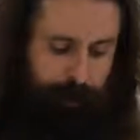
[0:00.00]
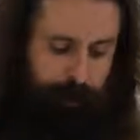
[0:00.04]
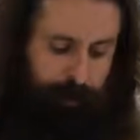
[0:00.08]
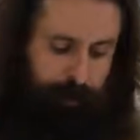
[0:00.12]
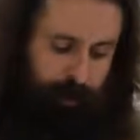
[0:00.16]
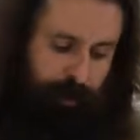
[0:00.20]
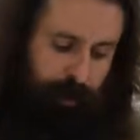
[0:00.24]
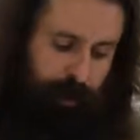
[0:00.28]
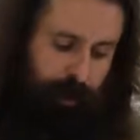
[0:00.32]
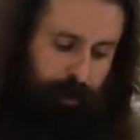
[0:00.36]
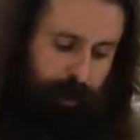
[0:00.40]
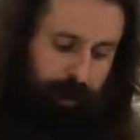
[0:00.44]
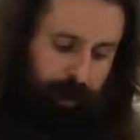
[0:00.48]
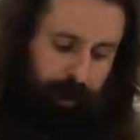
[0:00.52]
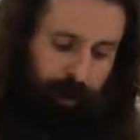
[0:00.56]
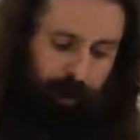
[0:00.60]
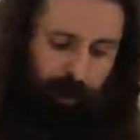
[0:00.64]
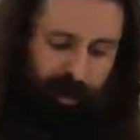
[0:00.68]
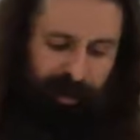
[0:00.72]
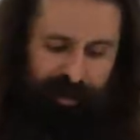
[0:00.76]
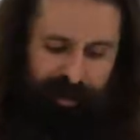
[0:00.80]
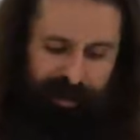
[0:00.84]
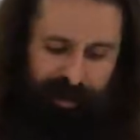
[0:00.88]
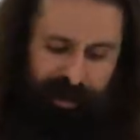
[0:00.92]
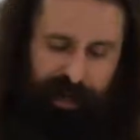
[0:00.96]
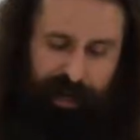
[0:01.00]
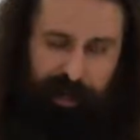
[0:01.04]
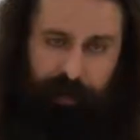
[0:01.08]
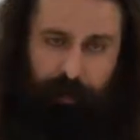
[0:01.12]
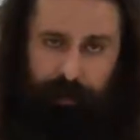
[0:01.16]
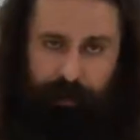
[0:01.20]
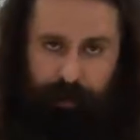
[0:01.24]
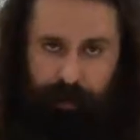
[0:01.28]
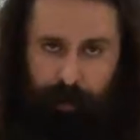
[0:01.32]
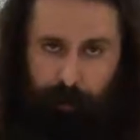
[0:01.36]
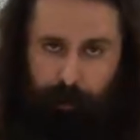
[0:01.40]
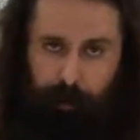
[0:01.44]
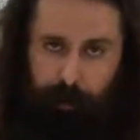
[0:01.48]
So, once again,
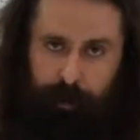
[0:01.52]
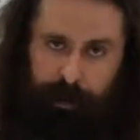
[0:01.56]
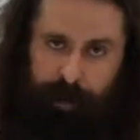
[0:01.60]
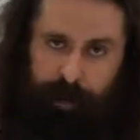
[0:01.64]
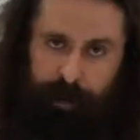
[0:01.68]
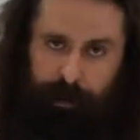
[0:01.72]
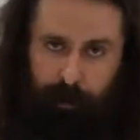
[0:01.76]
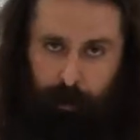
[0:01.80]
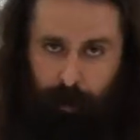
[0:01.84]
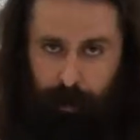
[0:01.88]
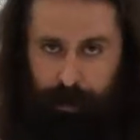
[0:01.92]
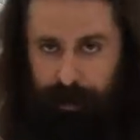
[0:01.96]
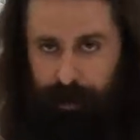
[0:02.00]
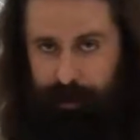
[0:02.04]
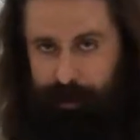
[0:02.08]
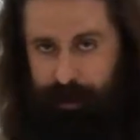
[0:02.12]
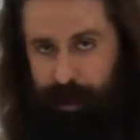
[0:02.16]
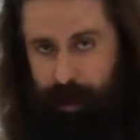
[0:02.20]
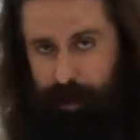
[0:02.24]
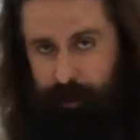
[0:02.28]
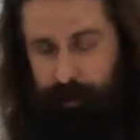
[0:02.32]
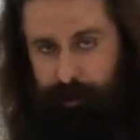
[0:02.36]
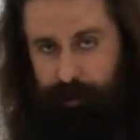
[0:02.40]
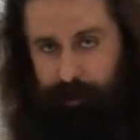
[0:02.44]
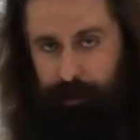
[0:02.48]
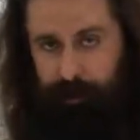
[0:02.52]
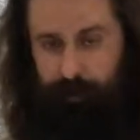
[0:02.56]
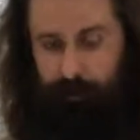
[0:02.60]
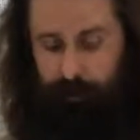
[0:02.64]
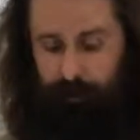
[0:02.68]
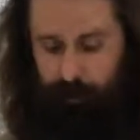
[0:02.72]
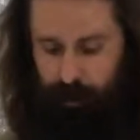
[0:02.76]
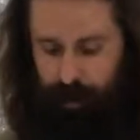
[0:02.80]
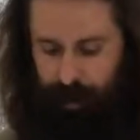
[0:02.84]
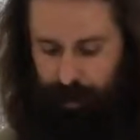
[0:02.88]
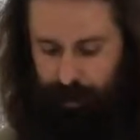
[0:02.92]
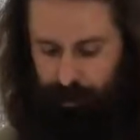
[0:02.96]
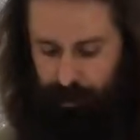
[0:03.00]
you're somewhere in that 20 thousandths
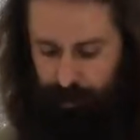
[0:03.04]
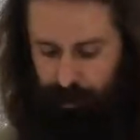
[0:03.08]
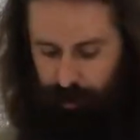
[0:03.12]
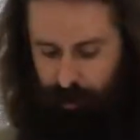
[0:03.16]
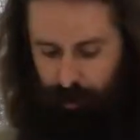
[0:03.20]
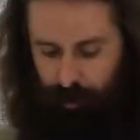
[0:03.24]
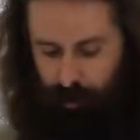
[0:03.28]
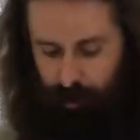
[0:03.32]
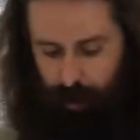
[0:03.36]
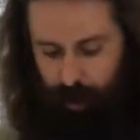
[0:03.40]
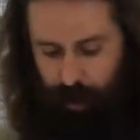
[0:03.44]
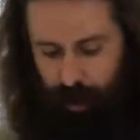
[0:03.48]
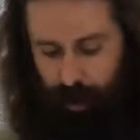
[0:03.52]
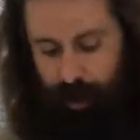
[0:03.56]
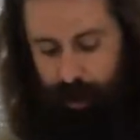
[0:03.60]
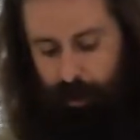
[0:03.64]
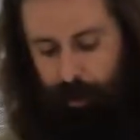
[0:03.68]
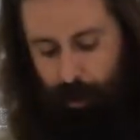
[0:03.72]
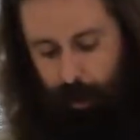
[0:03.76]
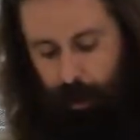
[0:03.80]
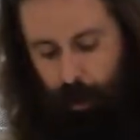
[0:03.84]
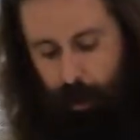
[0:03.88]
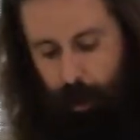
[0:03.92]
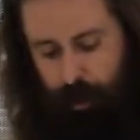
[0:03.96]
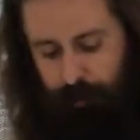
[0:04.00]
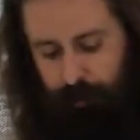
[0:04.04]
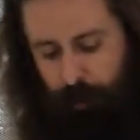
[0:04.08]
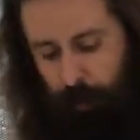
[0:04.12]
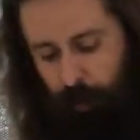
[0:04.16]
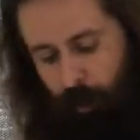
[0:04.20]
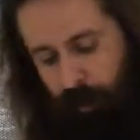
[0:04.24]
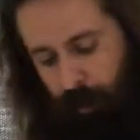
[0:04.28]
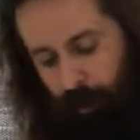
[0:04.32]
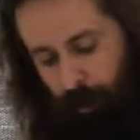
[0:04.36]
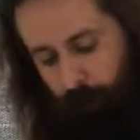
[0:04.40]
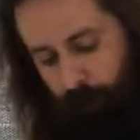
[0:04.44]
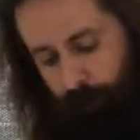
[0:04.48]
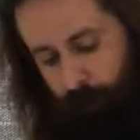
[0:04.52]
range. In ours, we
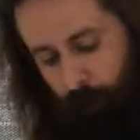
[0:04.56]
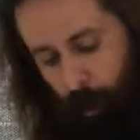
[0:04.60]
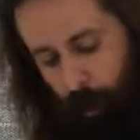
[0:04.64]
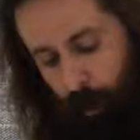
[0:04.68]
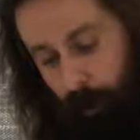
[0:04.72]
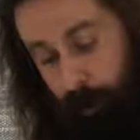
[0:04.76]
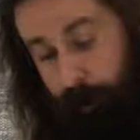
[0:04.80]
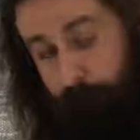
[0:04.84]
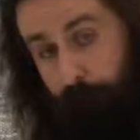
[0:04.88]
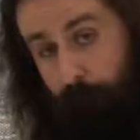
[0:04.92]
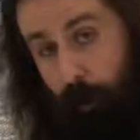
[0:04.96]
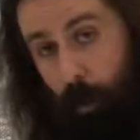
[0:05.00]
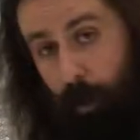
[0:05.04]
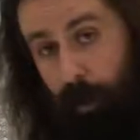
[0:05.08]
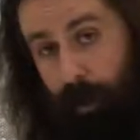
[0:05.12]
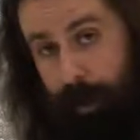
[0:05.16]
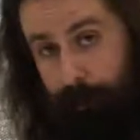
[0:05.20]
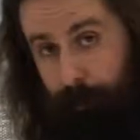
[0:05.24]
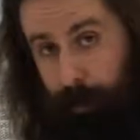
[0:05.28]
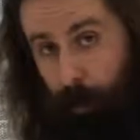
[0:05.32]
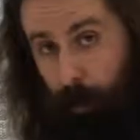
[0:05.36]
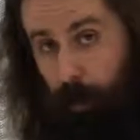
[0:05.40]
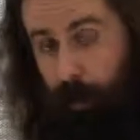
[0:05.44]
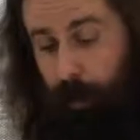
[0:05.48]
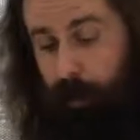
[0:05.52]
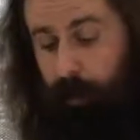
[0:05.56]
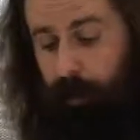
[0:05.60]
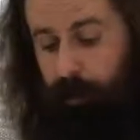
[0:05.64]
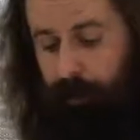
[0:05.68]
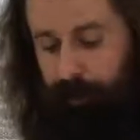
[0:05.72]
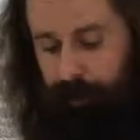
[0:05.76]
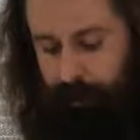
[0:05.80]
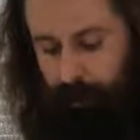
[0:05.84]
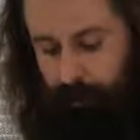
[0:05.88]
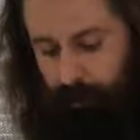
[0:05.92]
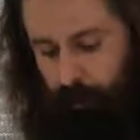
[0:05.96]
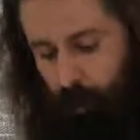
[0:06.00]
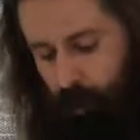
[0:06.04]
run a 440 bore,
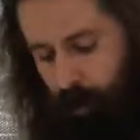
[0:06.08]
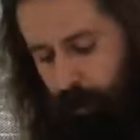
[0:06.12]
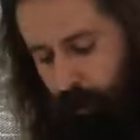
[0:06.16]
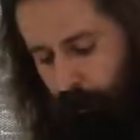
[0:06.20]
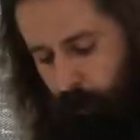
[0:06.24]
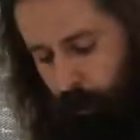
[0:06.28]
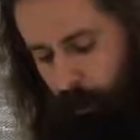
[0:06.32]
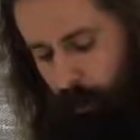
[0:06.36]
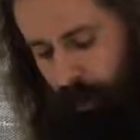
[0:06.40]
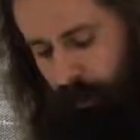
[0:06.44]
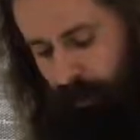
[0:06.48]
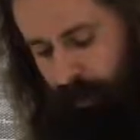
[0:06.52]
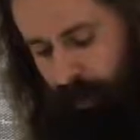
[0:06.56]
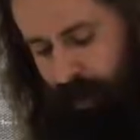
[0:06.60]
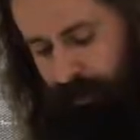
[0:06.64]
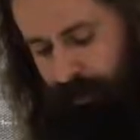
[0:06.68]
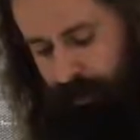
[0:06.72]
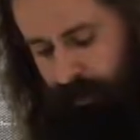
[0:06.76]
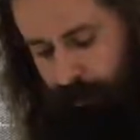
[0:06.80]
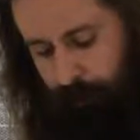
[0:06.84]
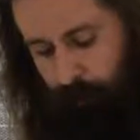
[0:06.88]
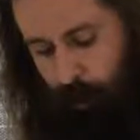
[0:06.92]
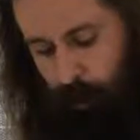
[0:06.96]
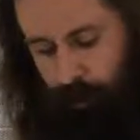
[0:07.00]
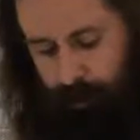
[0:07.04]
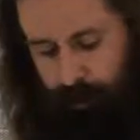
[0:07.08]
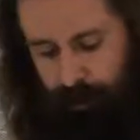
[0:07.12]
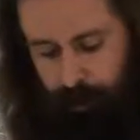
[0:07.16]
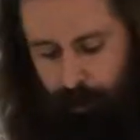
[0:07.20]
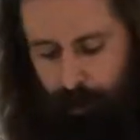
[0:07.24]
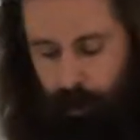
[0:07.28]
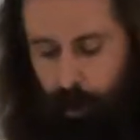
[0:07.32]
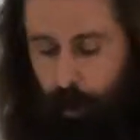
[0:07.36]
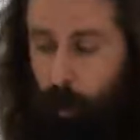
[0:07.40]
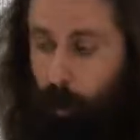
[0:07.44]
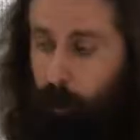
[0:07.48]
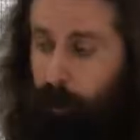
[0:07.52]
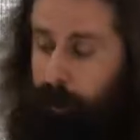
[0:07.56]
so 440 thousandths bore, so
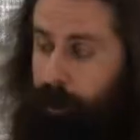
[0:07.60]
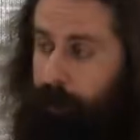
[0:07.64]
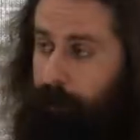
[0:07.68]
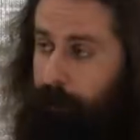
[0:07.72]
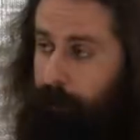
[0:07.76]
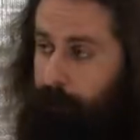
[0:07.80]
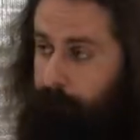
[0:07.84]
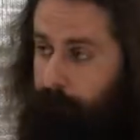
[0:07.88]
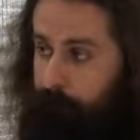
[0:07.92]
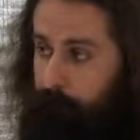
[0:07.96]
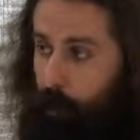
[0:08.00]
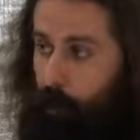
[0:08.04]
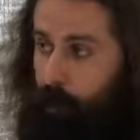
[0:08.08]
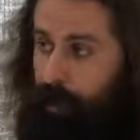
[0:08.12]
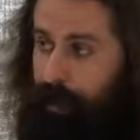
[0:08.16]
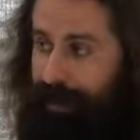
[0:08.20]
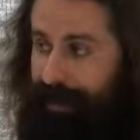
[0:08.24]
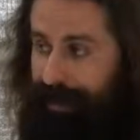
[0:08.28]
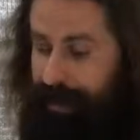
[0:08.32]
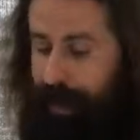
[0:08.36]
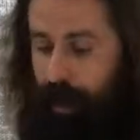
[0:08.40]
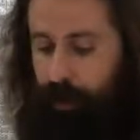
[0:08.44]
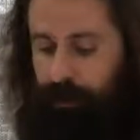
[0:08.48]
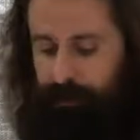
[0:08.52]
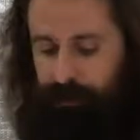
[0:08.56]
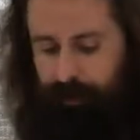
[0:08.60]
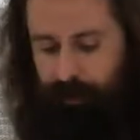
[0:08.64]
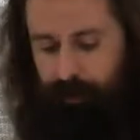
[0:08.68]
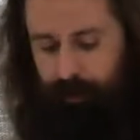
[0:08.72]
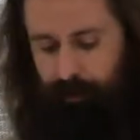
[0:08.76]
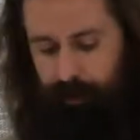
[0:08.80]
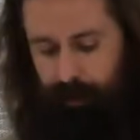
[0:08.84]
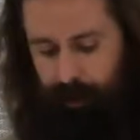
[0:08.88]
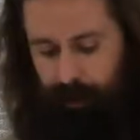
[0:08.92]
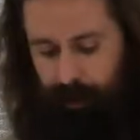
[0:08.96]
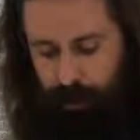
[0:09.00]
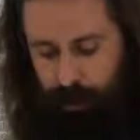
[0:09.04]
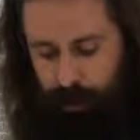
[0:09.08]
a whole nother 40 thousandths
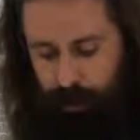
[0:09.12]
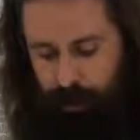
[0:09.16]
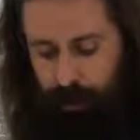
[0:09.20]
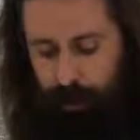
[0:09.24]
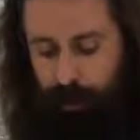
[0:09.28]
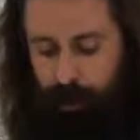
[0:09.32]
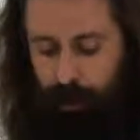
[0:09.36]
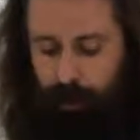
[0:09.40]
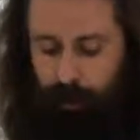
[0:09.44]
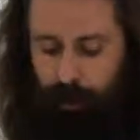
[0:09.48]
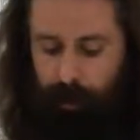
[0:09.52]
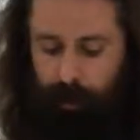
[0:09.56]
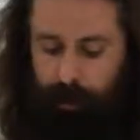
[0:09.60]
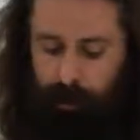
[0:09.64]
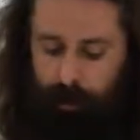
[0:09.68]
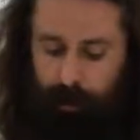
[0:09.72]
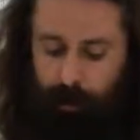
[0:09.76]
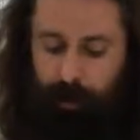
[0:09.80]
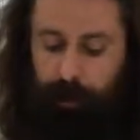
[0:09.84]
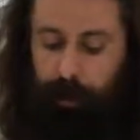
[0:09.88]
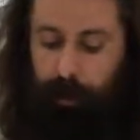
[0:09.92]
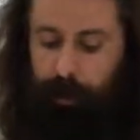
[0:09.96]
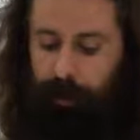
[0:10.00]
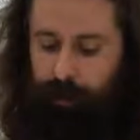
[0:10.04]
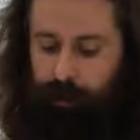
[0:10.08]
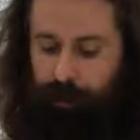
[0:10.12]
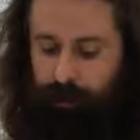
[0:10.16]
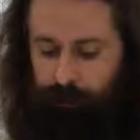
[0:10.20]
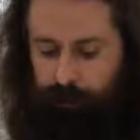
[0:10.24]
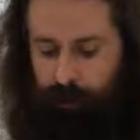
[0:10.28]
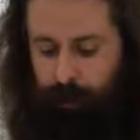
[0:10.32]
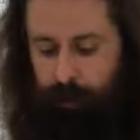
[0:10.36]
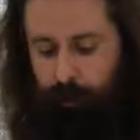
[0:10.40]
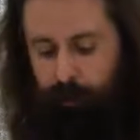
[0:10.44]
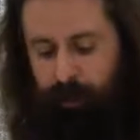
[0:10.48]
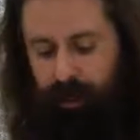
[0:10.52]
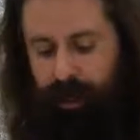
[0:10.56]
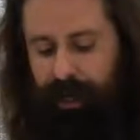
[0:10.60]
of an inch clearance
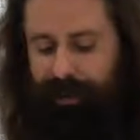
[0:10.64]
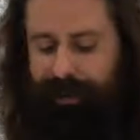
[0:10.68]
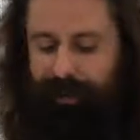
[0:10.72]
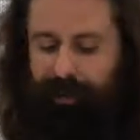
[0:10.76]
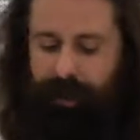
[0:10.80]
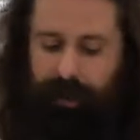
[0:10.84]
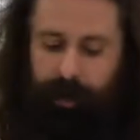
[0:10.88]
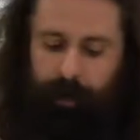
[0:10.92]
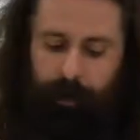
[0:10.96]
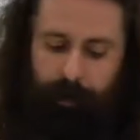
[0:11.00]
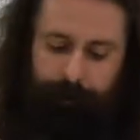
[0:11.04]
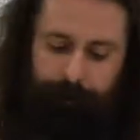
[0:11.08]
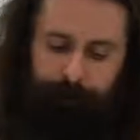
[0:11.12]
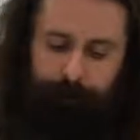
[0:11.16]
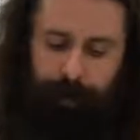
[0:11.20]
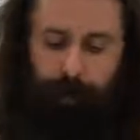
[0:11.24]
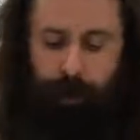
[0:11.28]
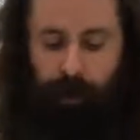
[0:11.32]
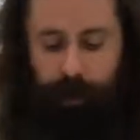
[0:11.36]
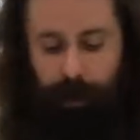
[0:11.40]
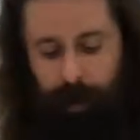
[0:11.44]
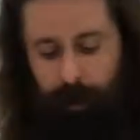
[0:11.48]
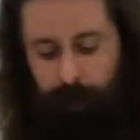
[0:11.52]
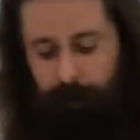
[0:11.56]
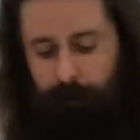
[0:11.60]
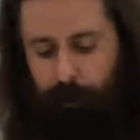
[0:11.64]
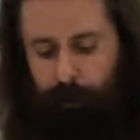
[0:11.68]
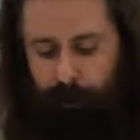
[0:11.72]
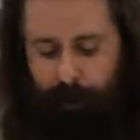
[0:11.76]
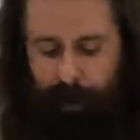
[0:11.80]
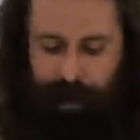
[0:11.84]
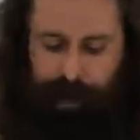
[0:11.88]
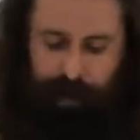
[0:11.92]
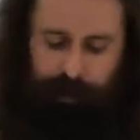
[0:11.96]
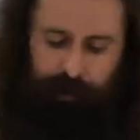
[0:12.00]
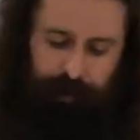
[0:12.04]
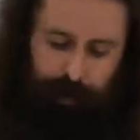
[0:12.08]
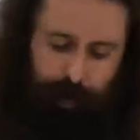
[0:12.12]
for the projectile if your
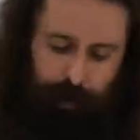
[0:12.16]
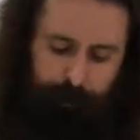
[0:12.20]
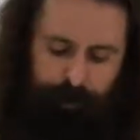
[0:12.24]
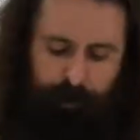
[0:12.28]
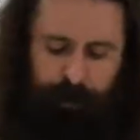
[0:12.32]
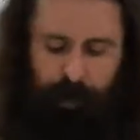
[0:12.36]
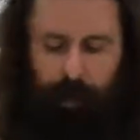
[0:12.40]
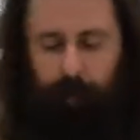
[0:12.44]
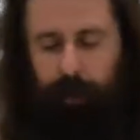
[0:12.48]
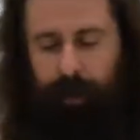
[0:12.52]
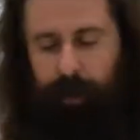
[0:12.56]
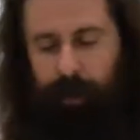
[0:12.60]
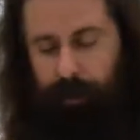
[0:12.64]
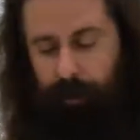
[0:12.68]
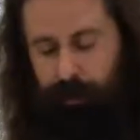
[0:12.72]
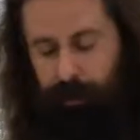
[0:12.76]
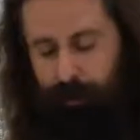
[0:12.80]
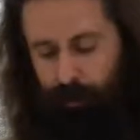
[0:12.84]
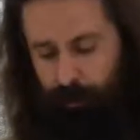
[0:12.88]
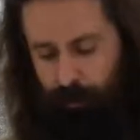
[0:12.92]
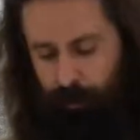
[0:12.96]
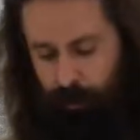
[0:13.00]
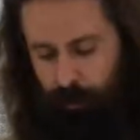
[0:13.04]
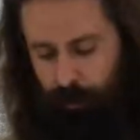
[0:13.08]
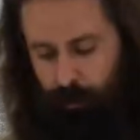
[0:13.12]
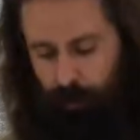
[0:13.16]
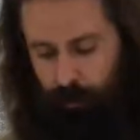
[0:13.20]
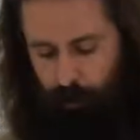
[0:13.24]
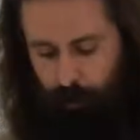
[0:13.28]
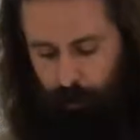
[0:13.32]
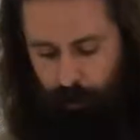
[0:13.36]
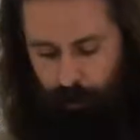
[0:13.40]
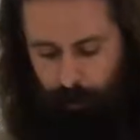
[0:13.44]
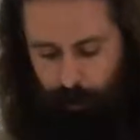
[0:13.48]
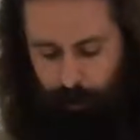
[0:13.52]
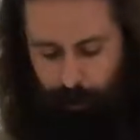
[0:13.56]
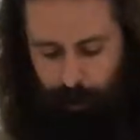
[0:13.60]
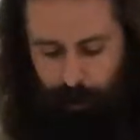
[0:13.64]
can comes a little bit unscrewed,
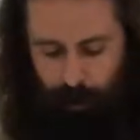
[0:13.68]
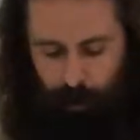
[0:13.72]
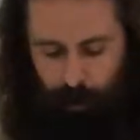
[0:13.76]
or